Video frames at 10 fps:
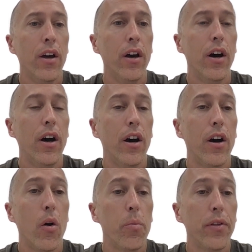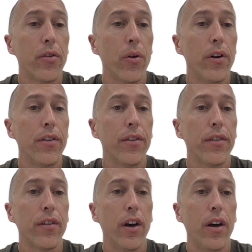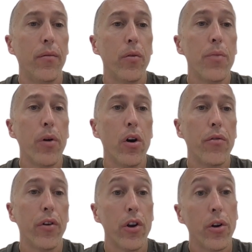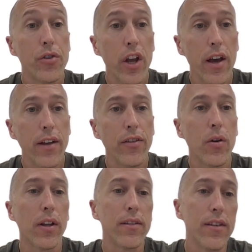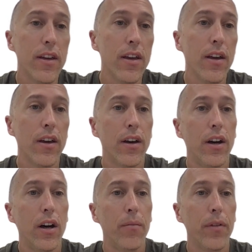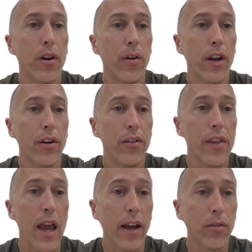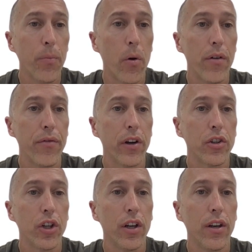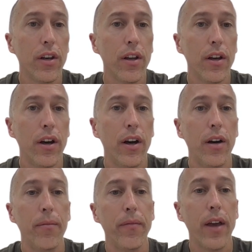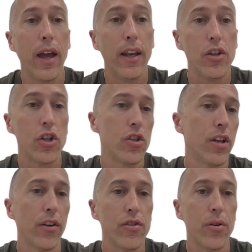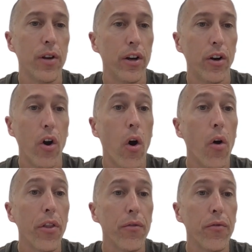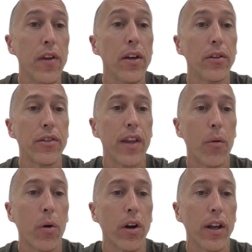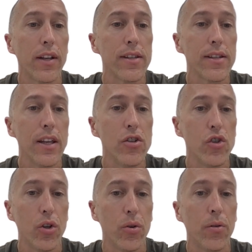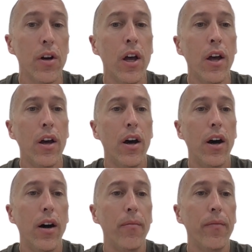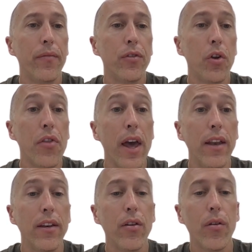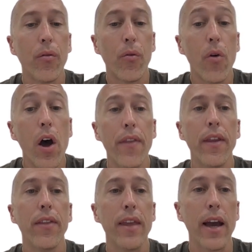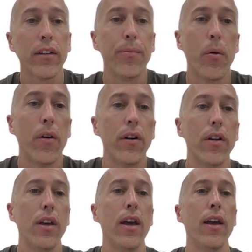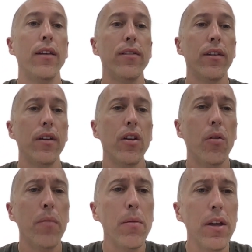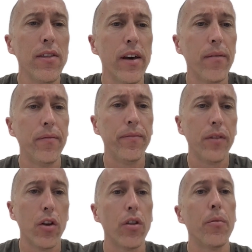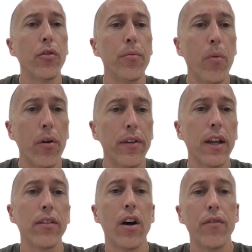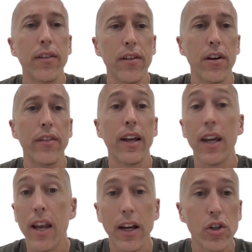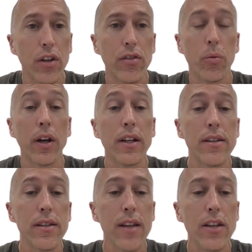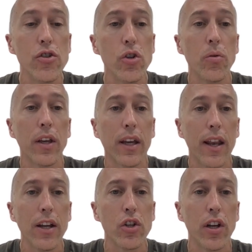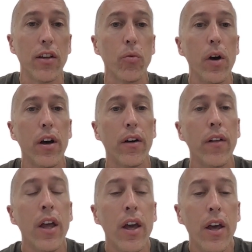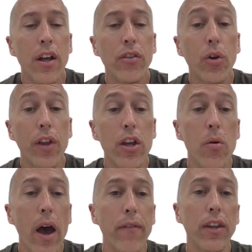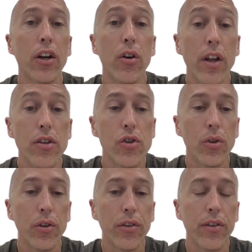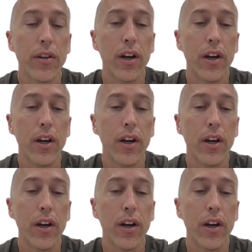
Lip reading: open source repo for Node.js, you can see, here's the export function, and it just tells you here are all the fields that we're going to send you to then run the export. And maybe the most important things obviously are the connections. So we're going to send you the connection as well, so that you have the credentials